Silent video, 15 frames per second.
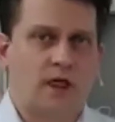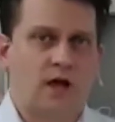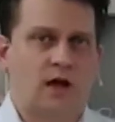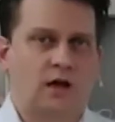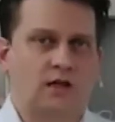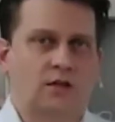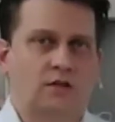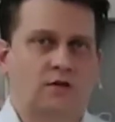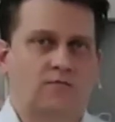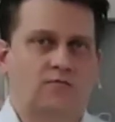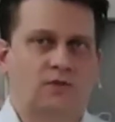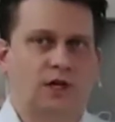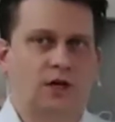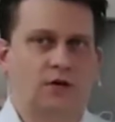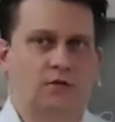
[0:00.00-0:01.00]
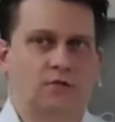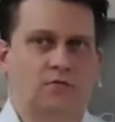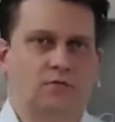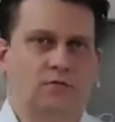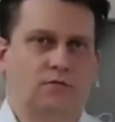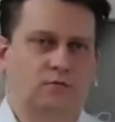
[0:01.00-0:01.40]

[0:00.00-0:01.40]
And now